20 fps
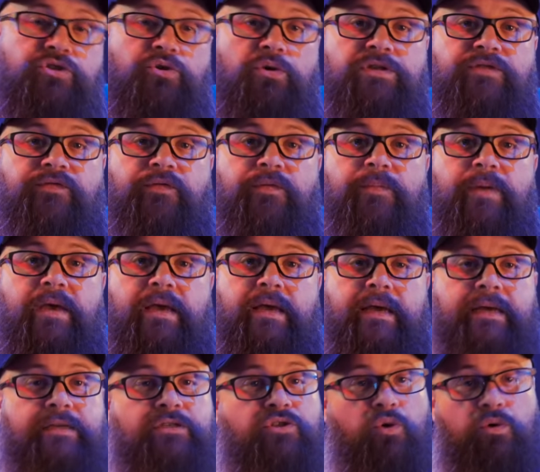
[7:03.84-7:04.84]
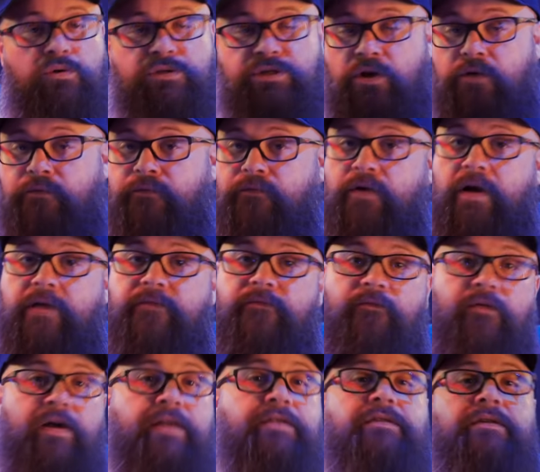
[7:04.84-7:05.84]
choice for me. It's also front
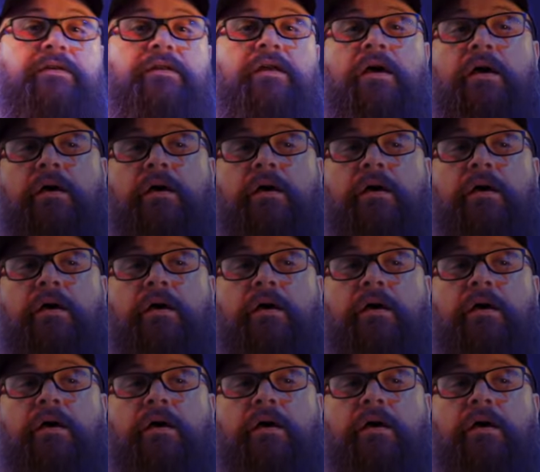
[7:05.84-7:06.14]
vented,